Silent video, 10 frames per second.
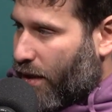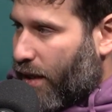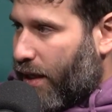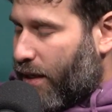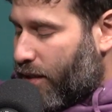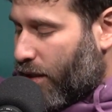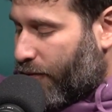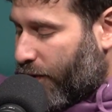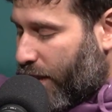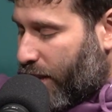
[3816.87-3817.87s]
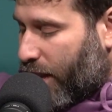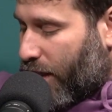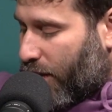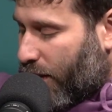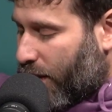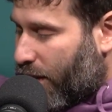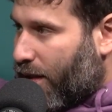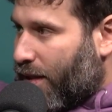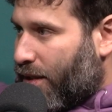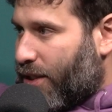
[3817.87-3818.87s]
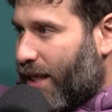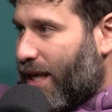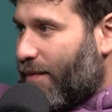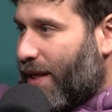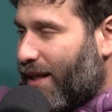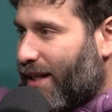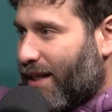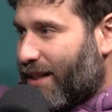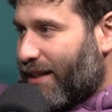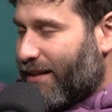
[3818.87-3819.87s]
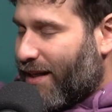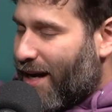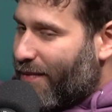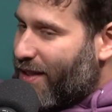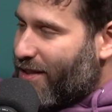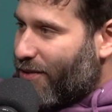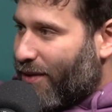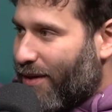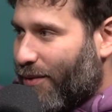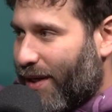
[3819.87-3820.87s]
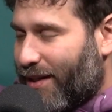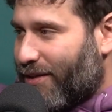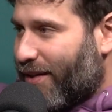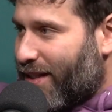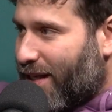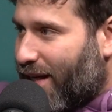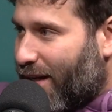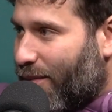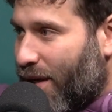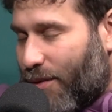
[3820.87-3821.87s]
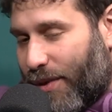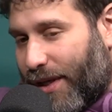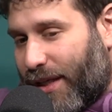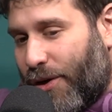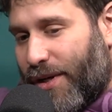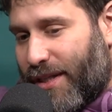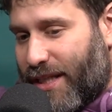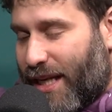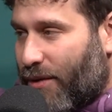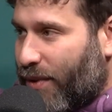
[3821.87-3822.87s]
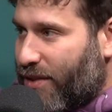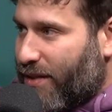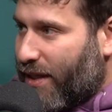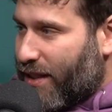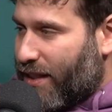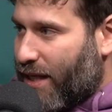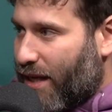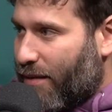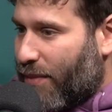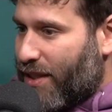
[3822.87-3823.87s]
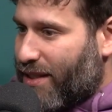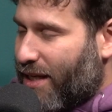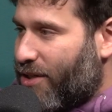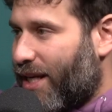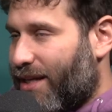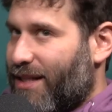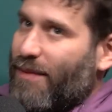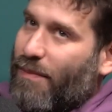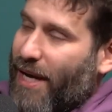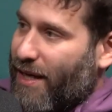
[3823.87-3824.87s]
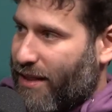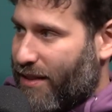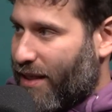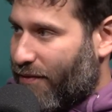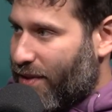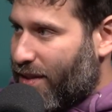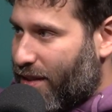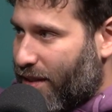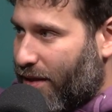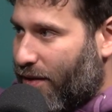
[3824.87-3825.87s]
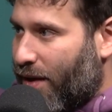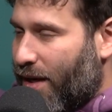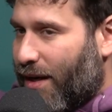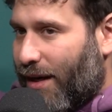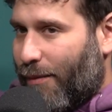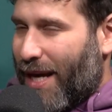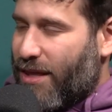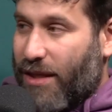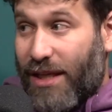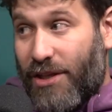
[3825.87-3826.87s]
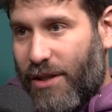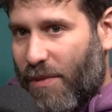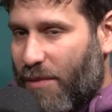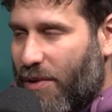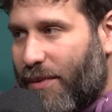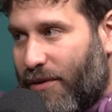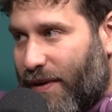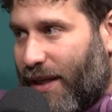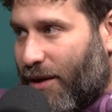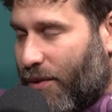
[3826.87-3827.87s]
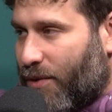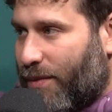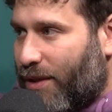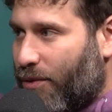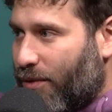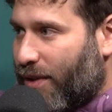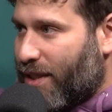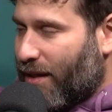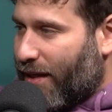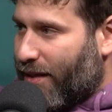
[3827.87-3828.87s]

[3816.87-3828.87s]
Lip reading: It is our friend Erika. She came in and kicked it at the Comedy Store. We had a great time. We were going to go get a sandwich the next day, but instead she had to get back to San Francisco. I think she might be moving here, which would be cool because I'd like